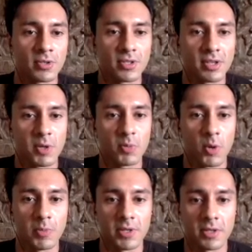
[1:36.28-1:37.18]
just give me a
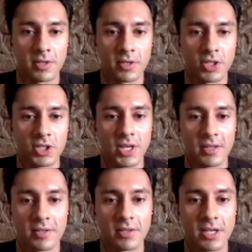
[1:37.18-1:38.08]
moment to share the
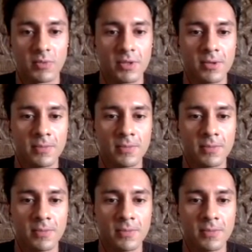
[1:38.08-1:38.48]
screen with you.